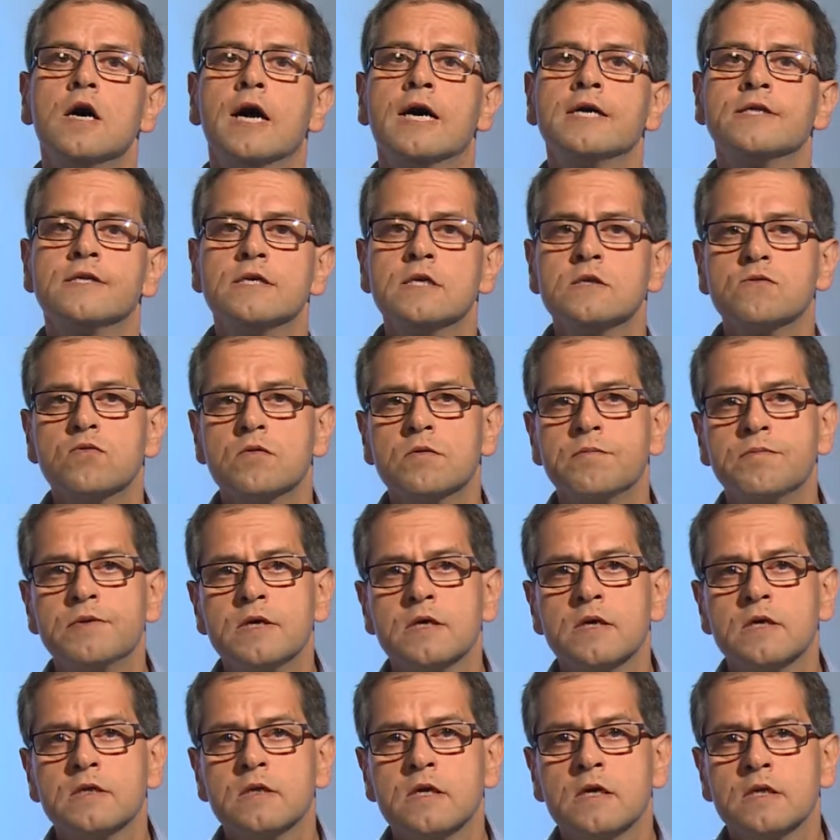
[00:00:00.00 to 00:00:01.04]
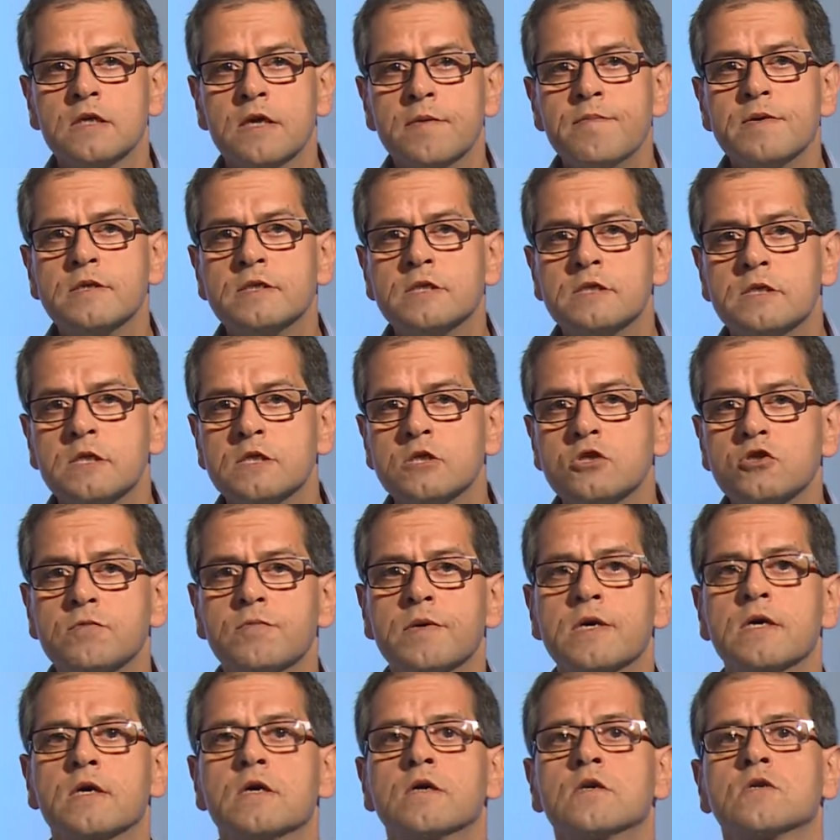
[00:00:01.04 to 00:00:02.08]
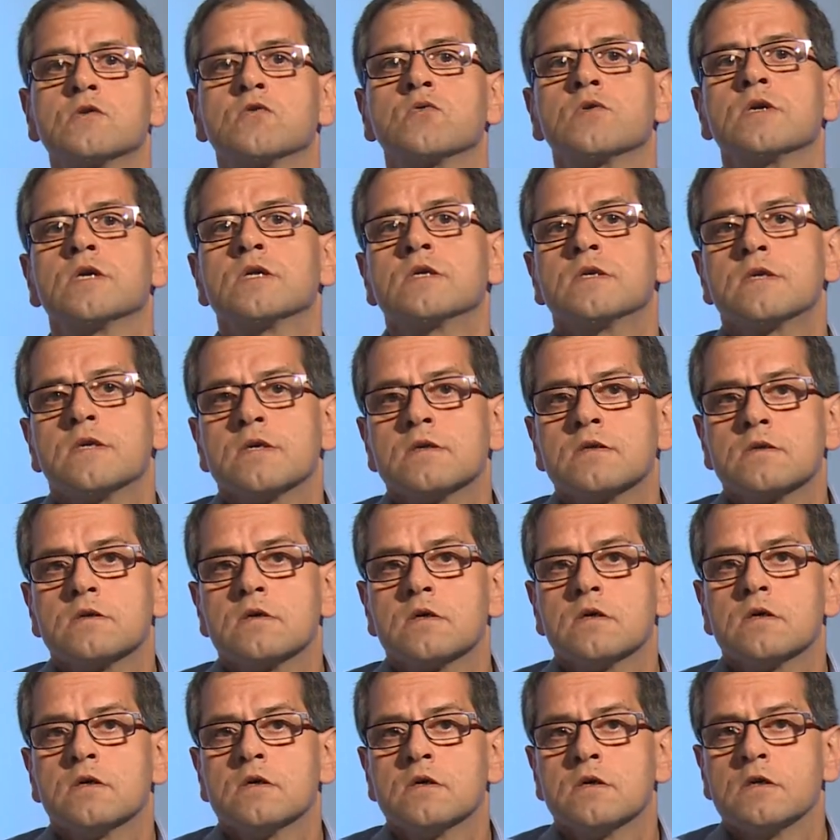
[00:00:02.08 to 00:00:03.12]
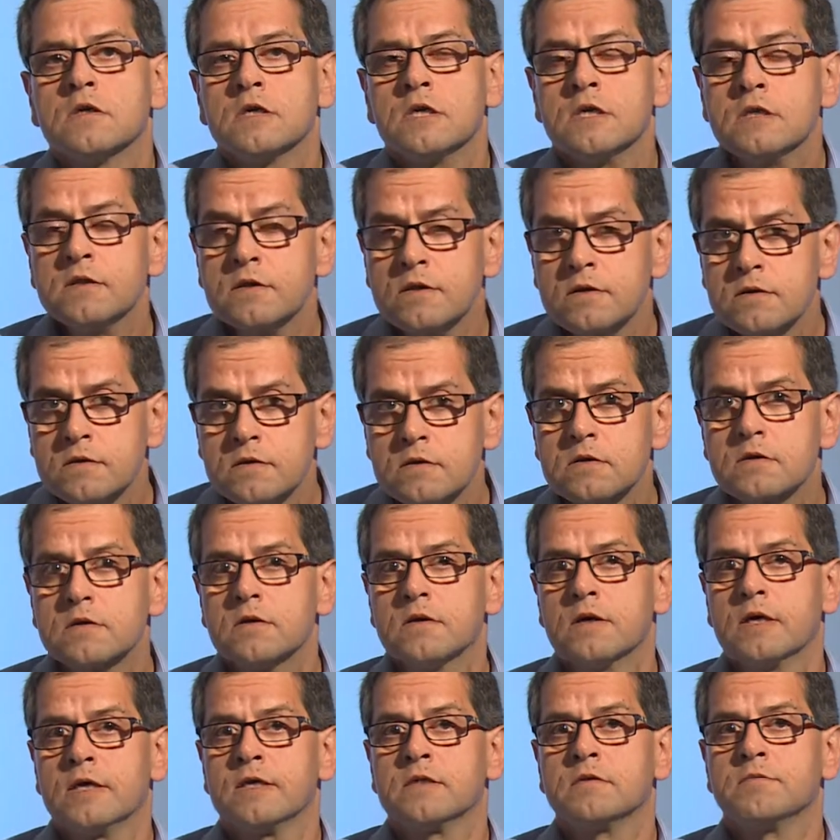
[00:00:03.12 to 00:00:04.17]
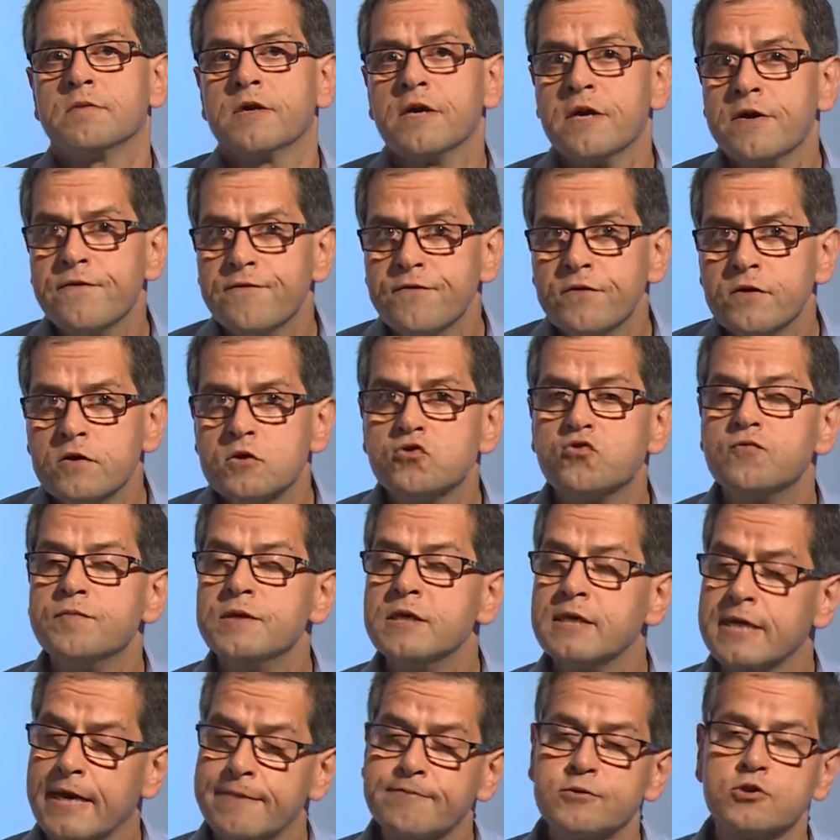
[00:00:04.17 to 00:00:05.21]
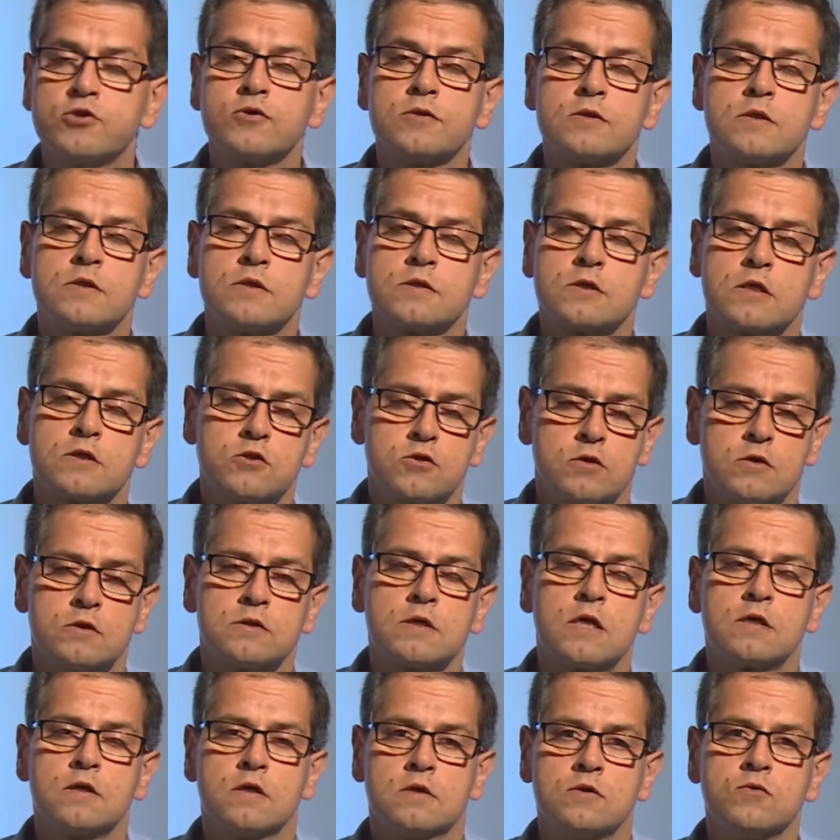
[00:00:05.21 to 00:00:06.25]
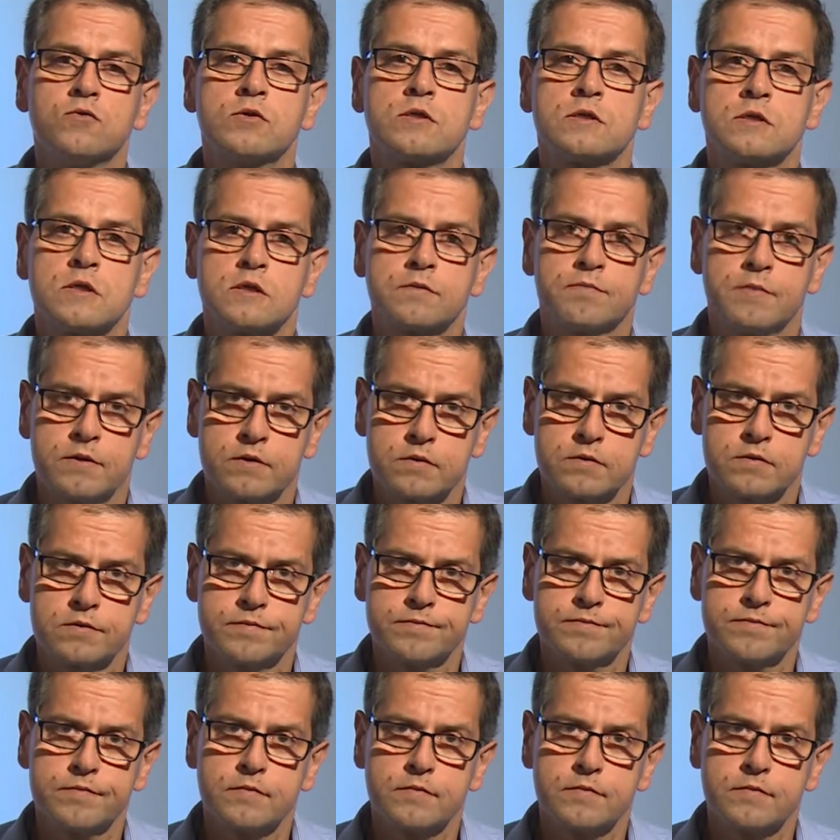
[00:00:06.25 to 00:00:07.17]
And this will be enable the decision maker to interest and behavior to be captured using this method.